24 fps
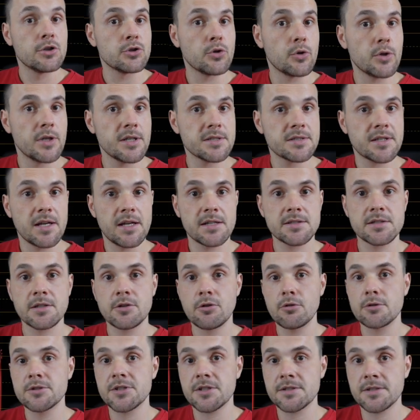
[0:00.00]
So in this case,
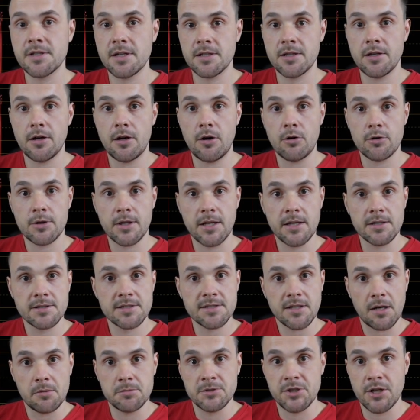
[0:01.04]
you'll just get the
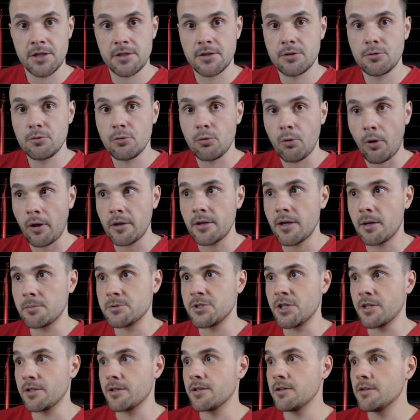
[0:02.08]
outlined subject or an
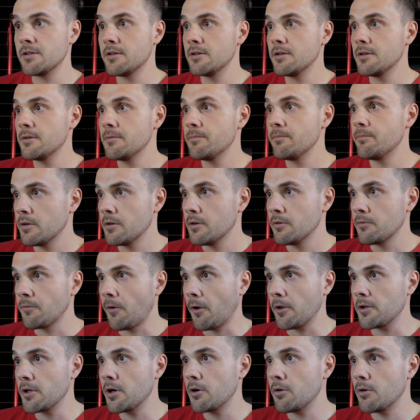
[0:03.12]
object.
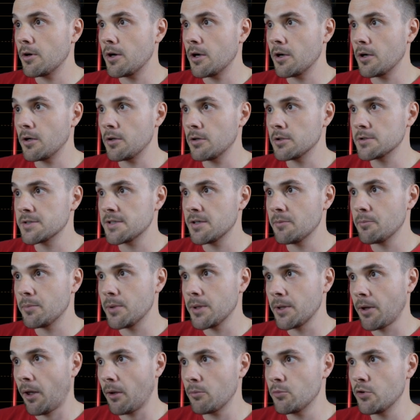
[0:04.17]
For now, I'll
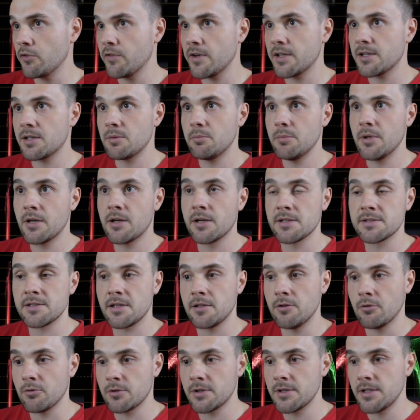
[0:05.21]
simply remove it because
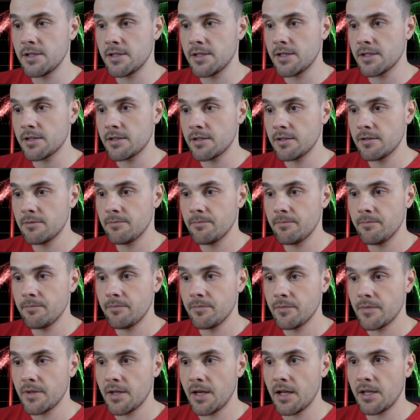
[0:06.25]
I don't need it.
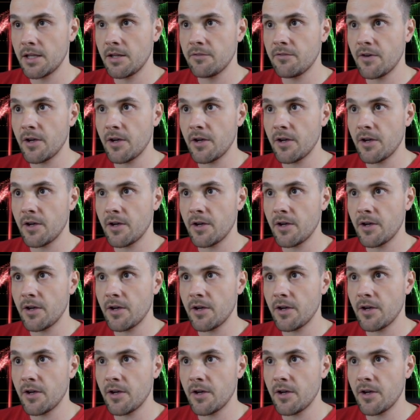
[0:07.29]
And